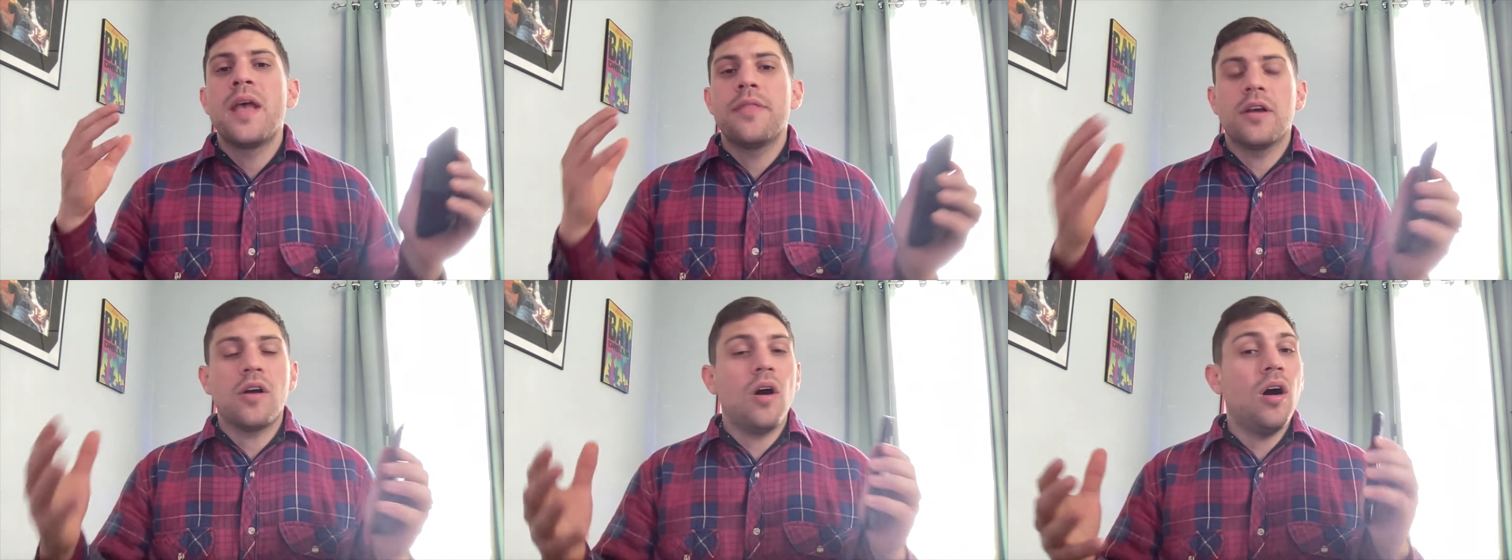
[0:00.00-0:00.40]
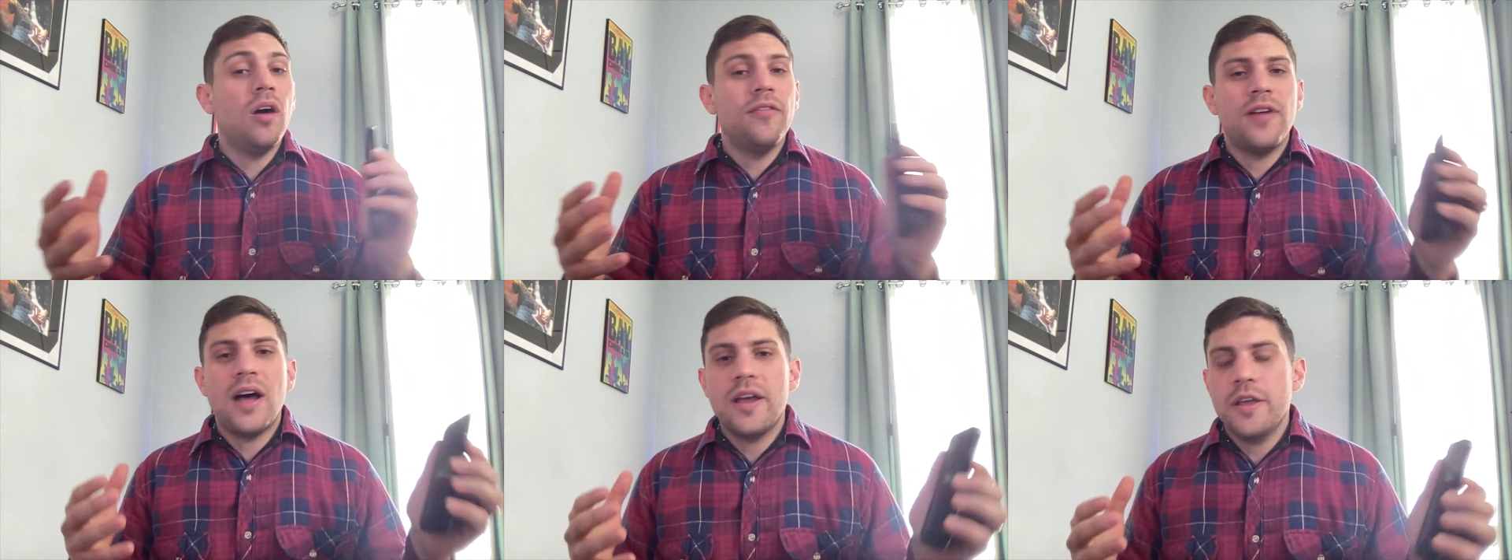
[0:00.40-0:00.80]
the call
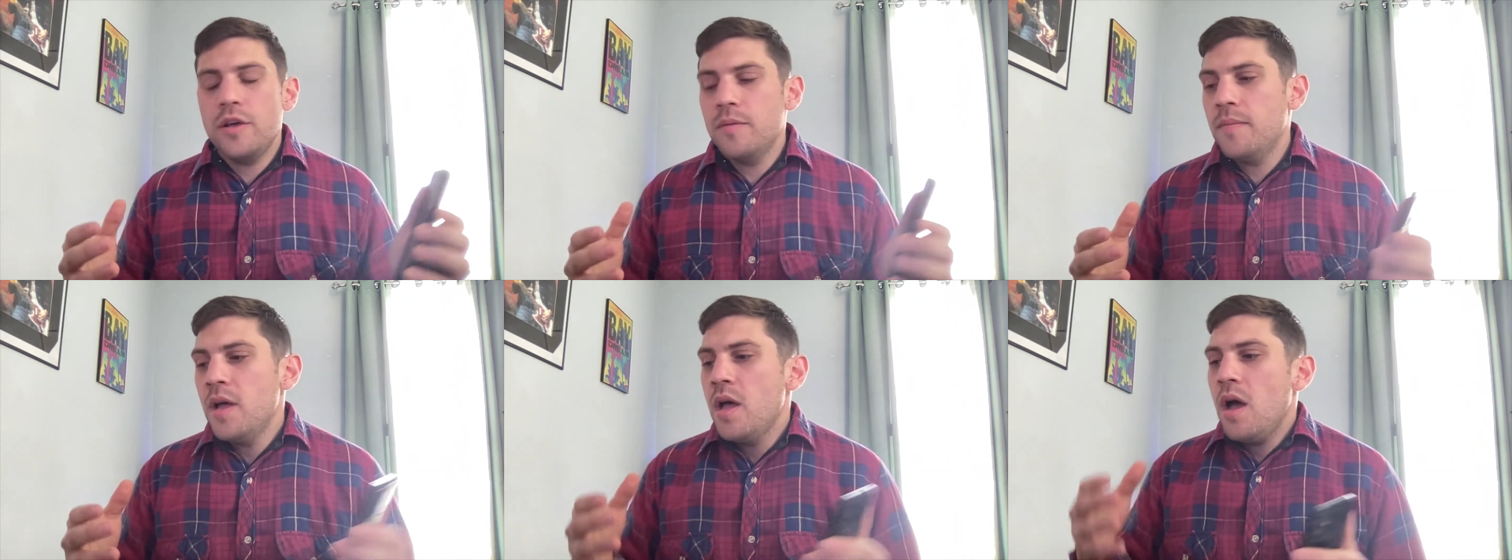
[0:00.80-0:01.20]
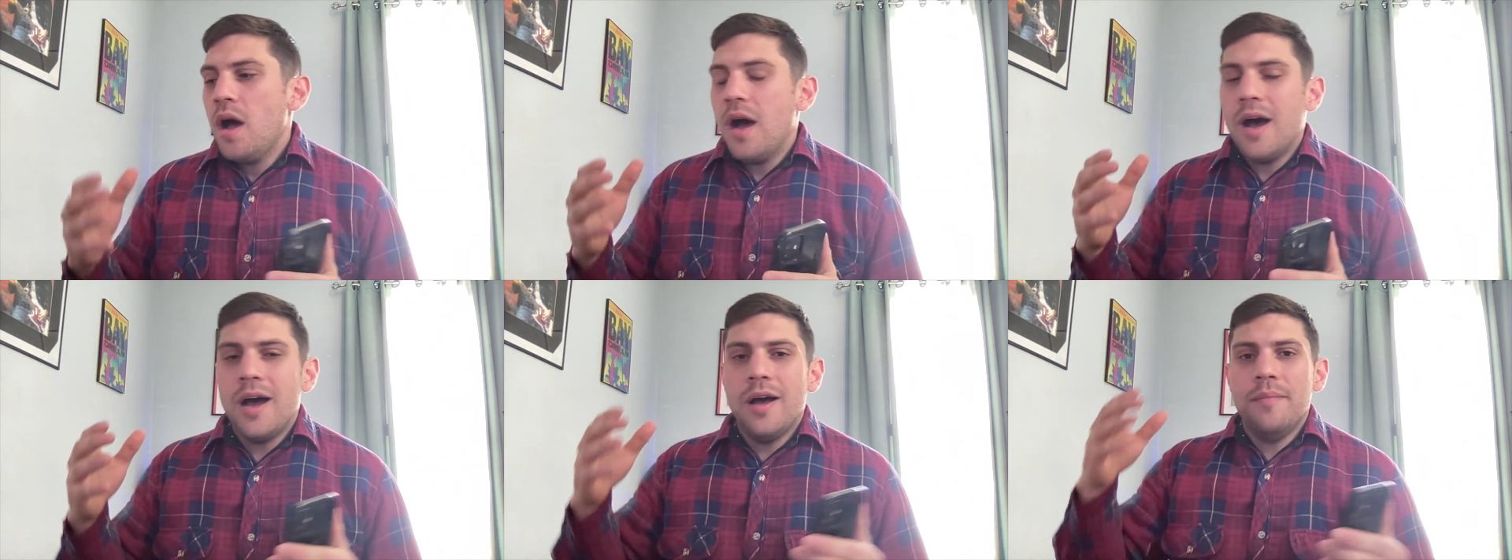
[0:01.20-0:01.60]
volume.
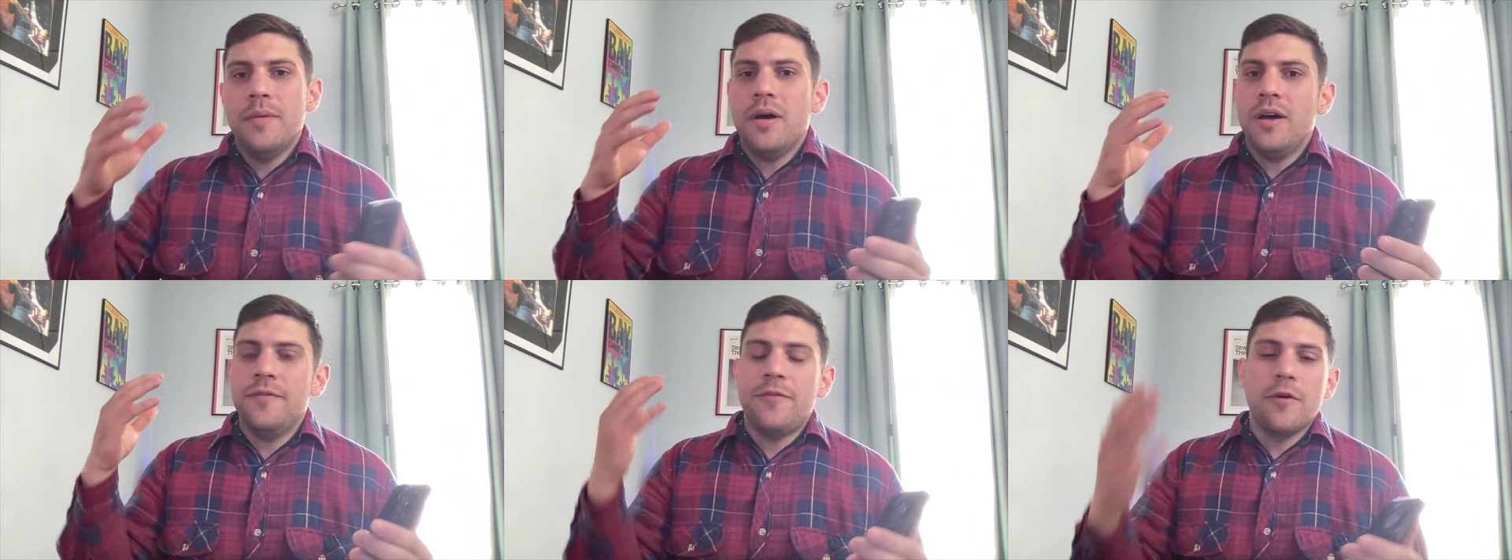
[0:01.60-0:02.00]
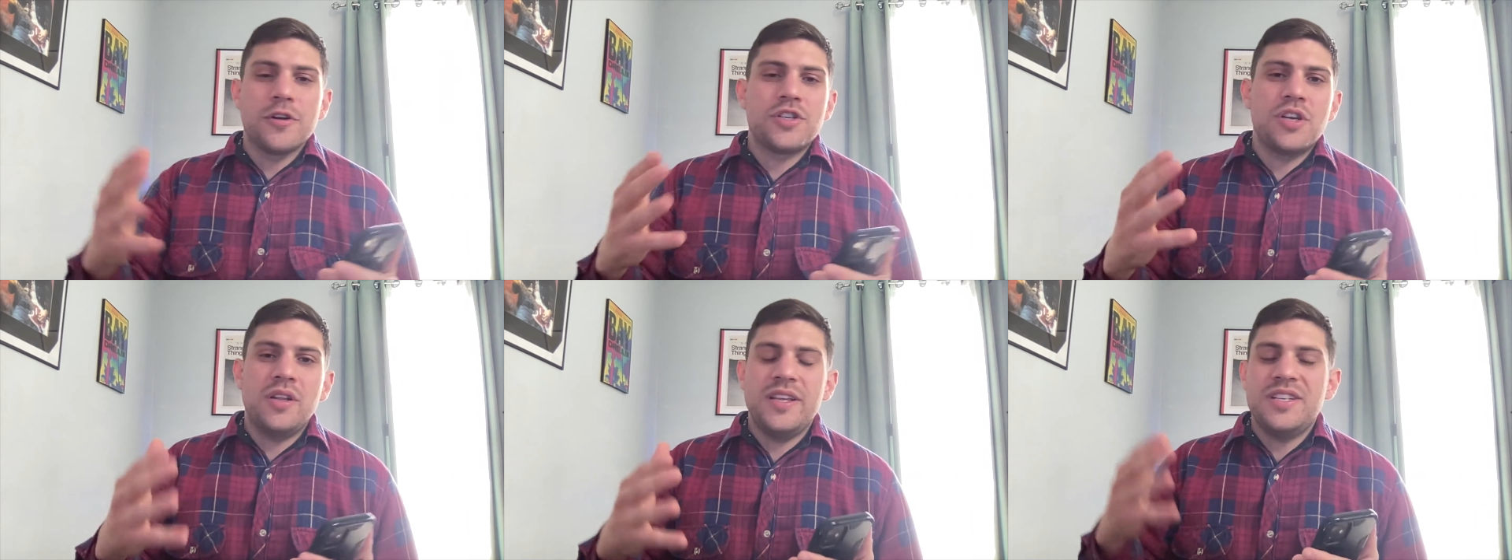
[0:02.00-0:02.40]

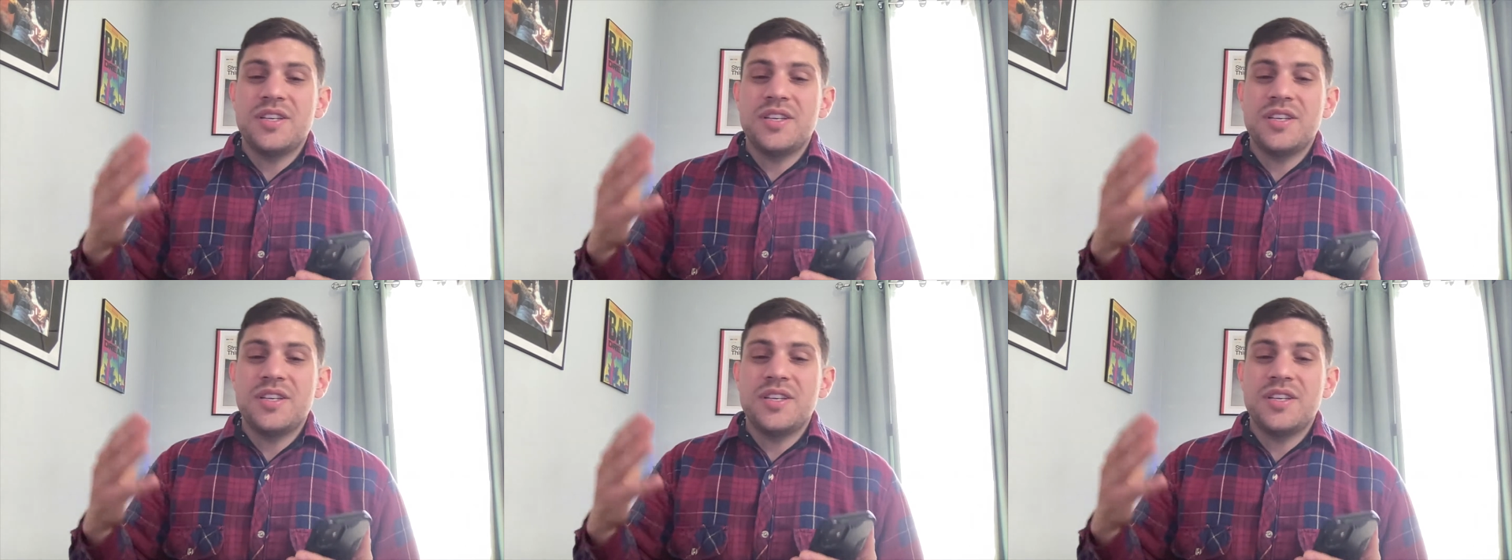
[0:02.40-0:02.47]
Unfortunately,